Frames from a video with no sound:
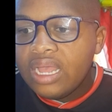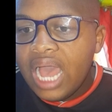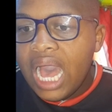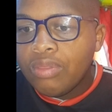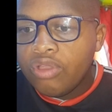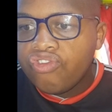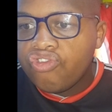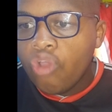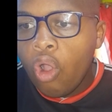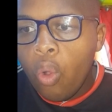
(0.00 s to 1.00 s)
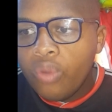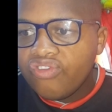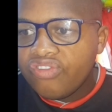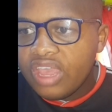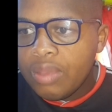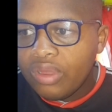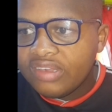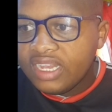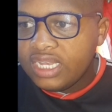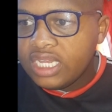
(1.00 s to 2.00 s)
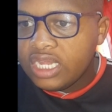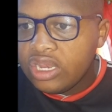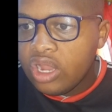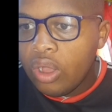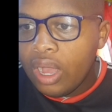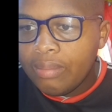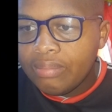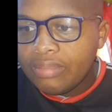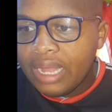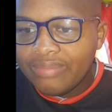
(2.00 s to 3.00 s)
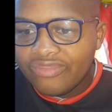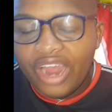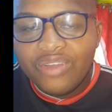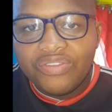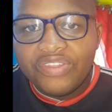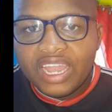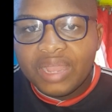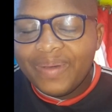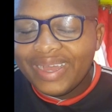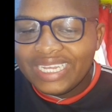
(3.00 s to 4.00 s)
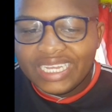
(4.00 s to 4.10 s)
I'm not sure which team was it. I'm trying to think, but